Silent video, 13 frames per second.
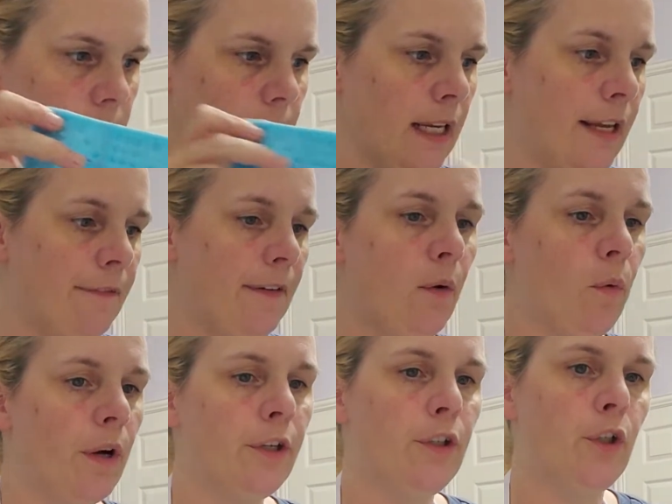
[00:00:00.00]
if I
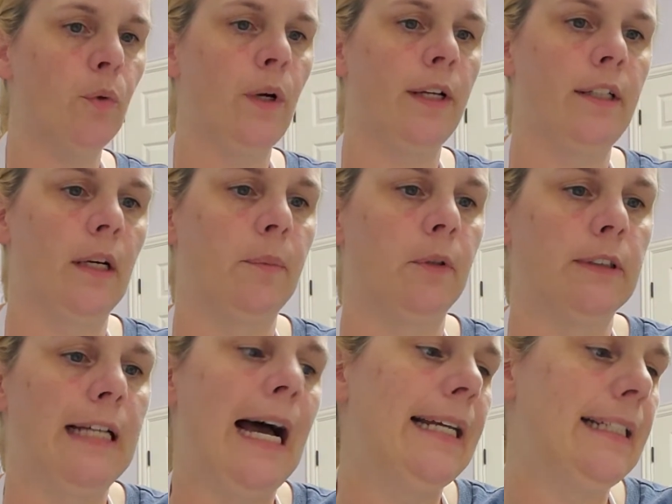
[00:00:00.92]
want to do a double
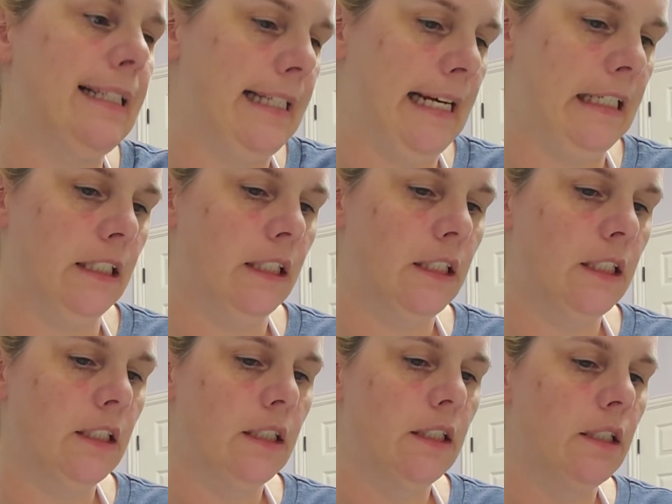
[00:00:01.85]
9 set.
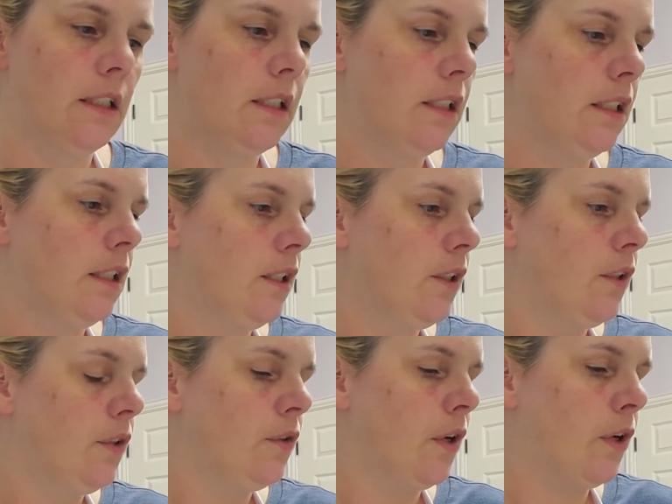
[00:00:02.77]

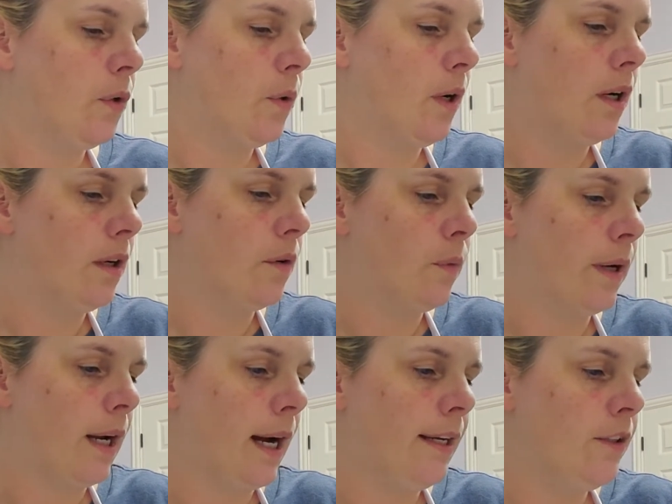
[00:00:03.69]
So when
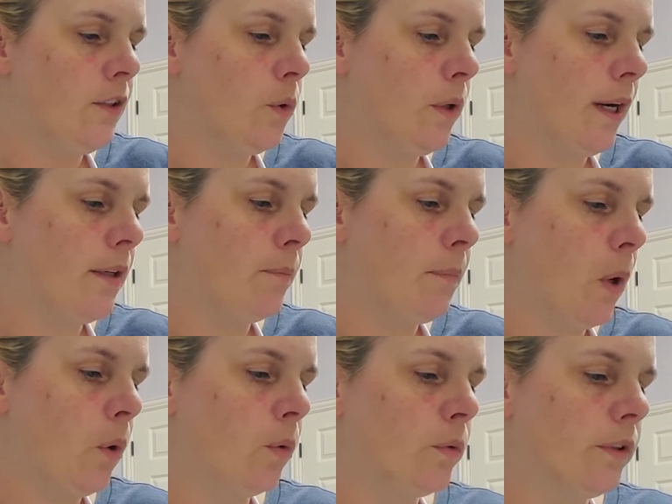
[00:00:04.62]
I do a
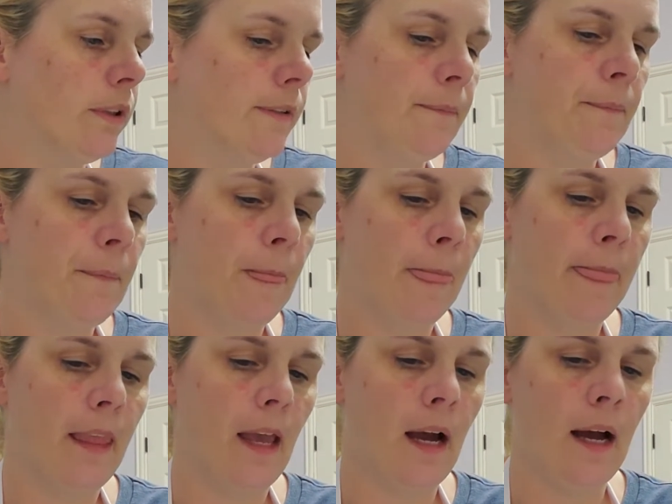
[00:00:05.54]
mold,
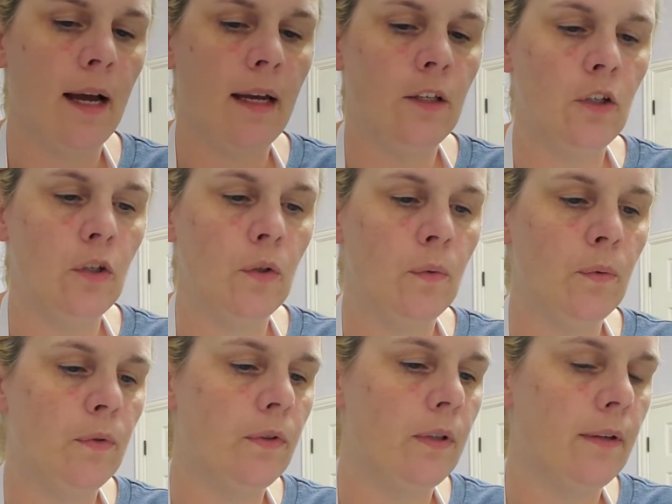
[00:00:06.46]
I
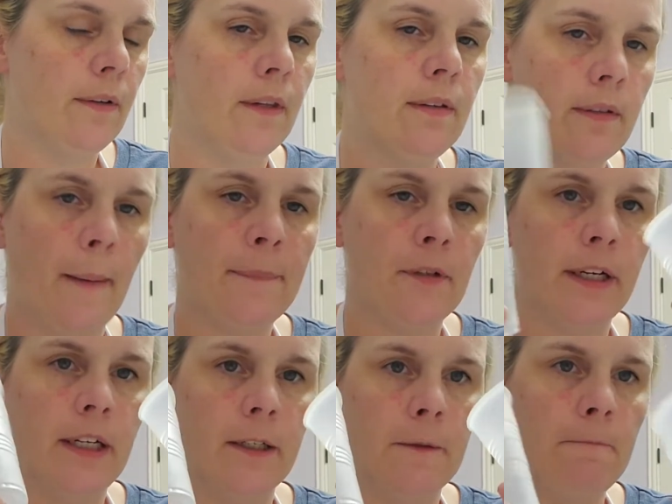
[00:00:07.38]
use these cups right
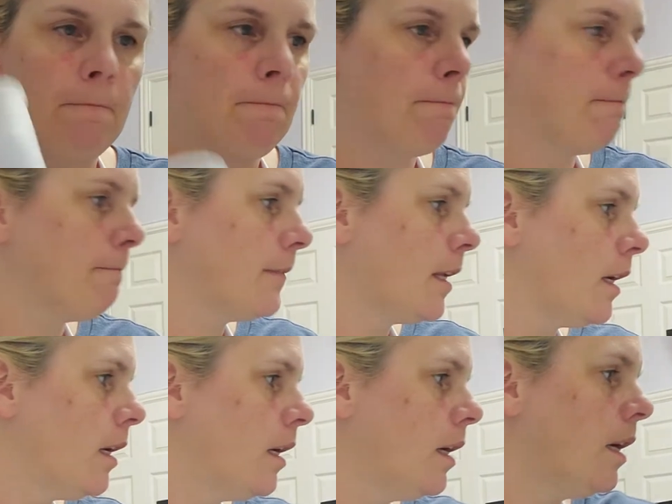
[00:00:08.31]
here.
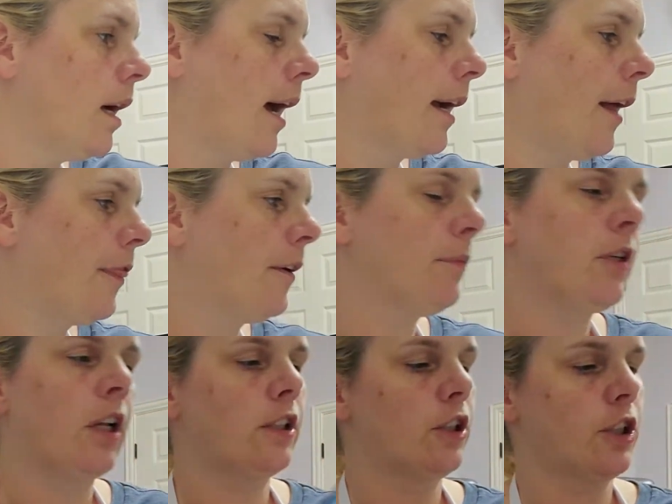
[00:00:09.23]
I got them
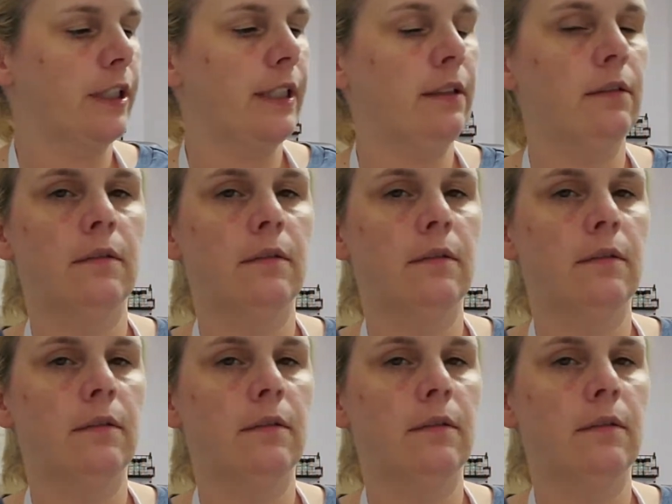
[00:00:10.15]
Dollar Tree.